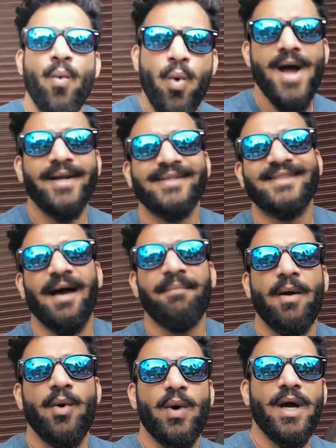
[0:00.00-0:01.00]
What is up,
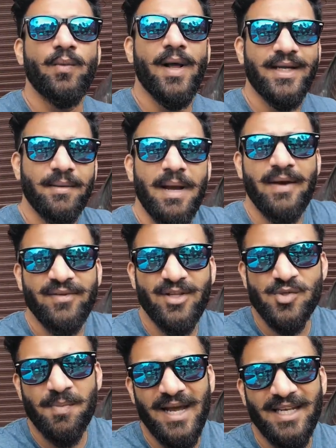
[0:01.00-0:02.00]
everyone? Welcome back with the
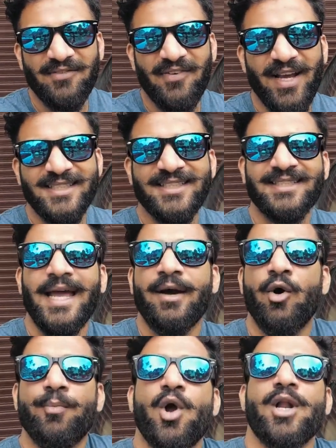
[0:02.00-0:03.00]
smiling faces. I
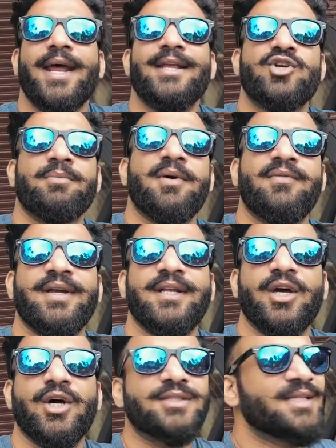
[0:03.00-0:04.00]
hope you all are enjoying my videos.